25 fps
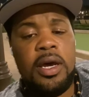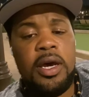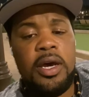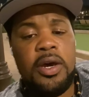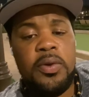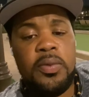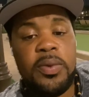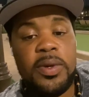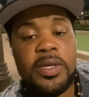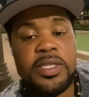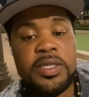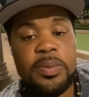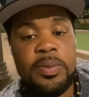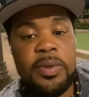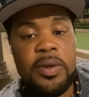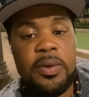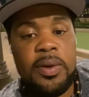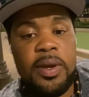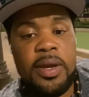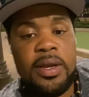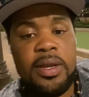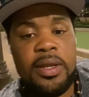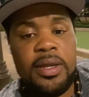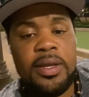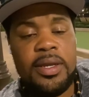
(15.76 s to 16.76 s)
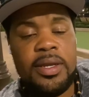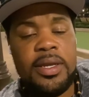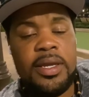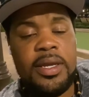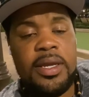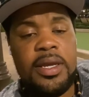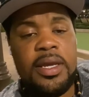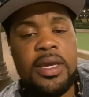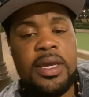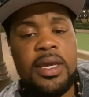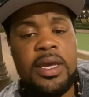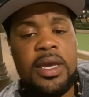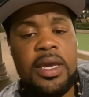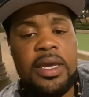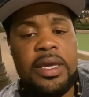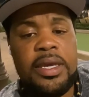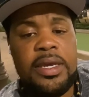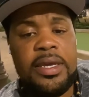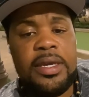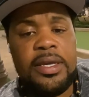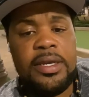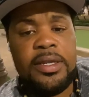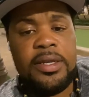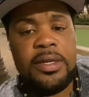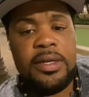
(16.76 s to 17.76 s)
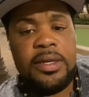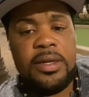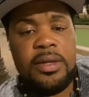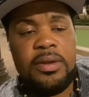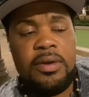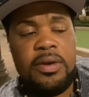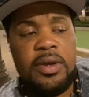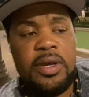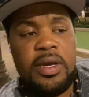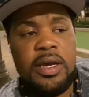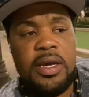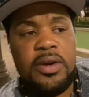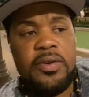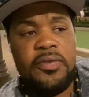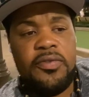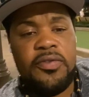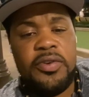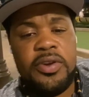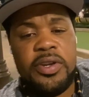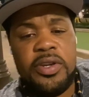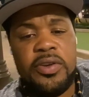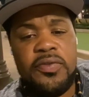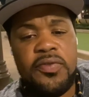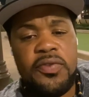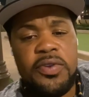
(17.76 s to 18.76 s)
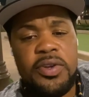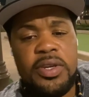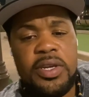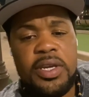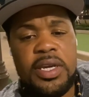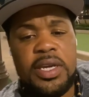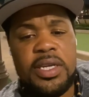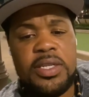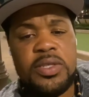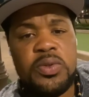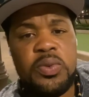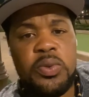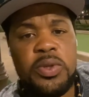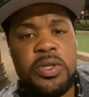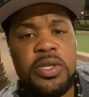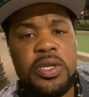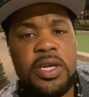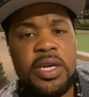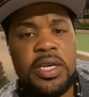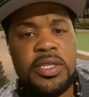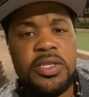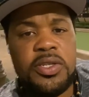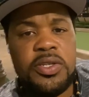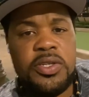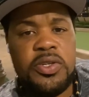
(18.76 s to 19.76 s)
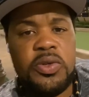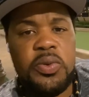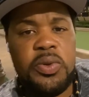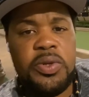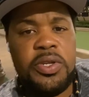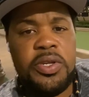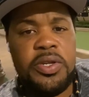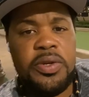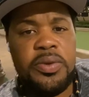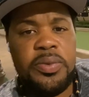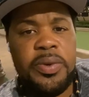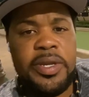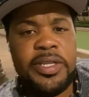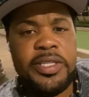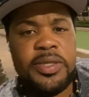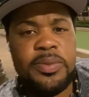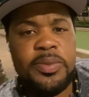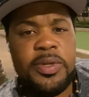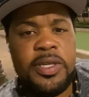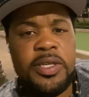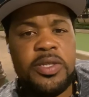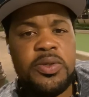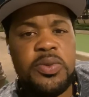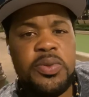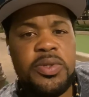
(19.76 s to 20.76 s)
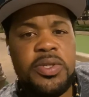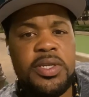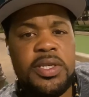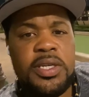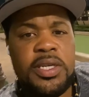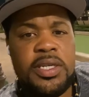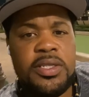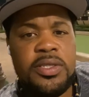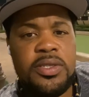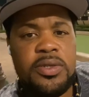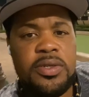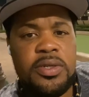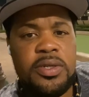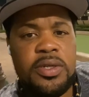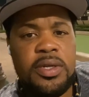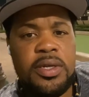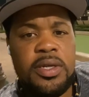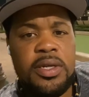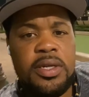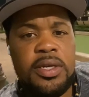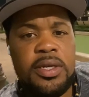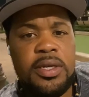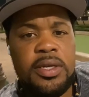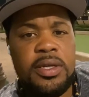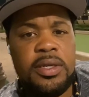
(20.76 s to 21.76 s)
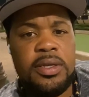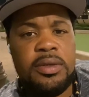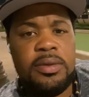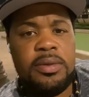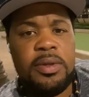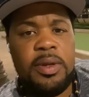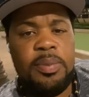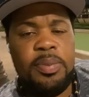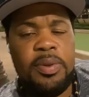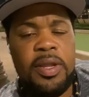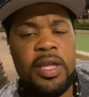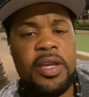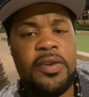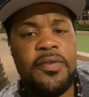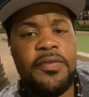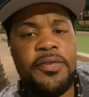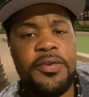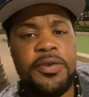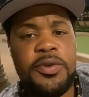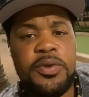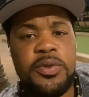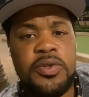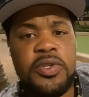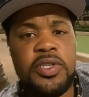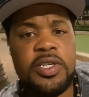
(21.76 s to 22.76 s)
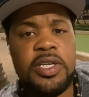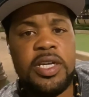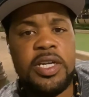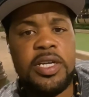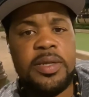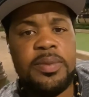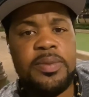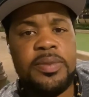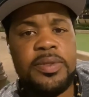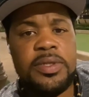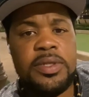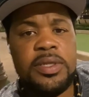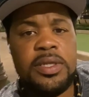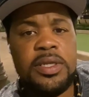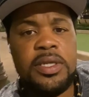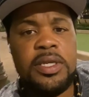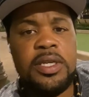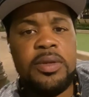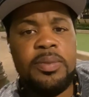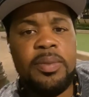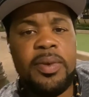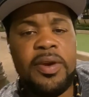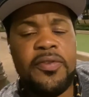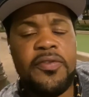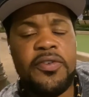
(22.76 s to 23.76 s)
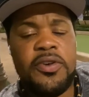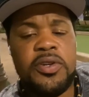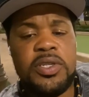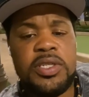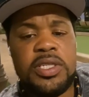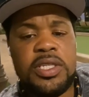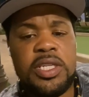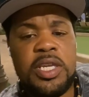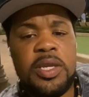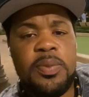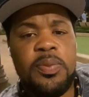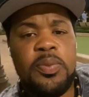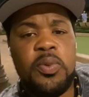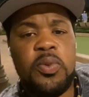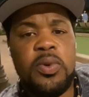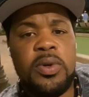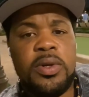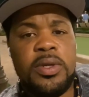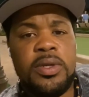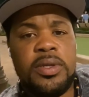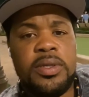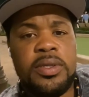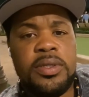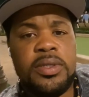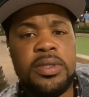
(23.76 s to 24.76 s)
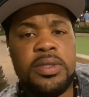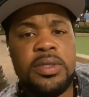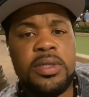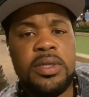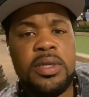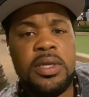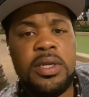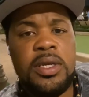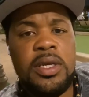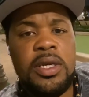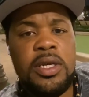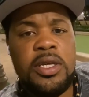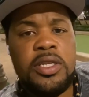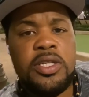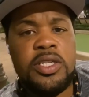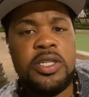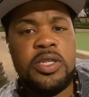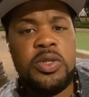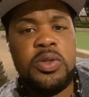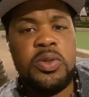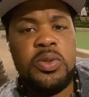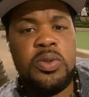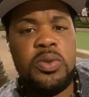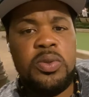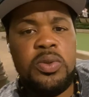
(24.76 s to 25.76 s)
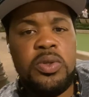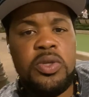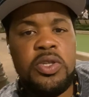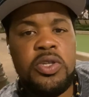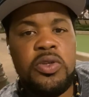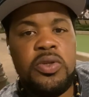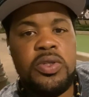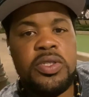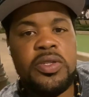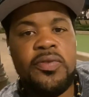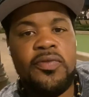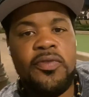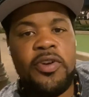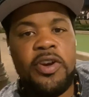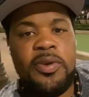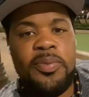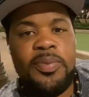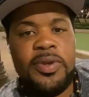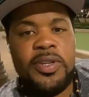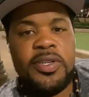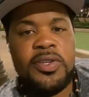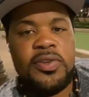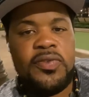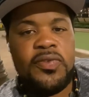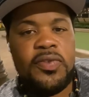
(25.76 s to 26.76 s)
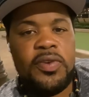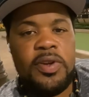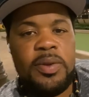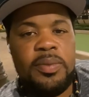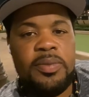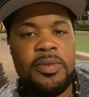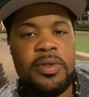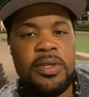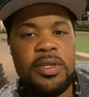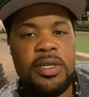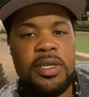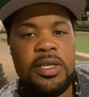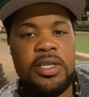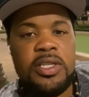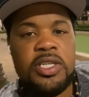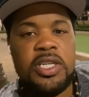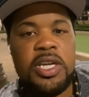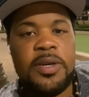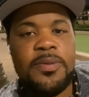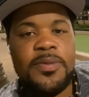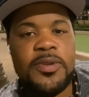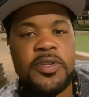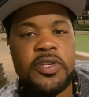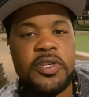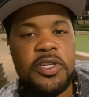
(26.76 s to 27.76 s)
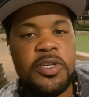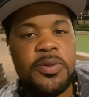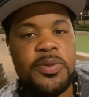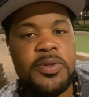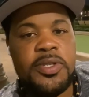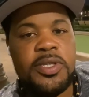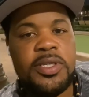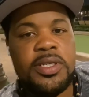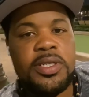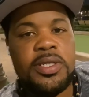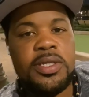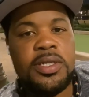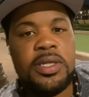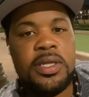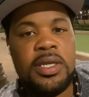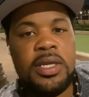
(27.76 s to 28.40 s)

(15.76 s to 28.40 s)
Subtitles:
resume writing. And for you guys, when you guys are doing your resumes, when you guys are applying for new jobs, my first tip was to use the verbiage from the job description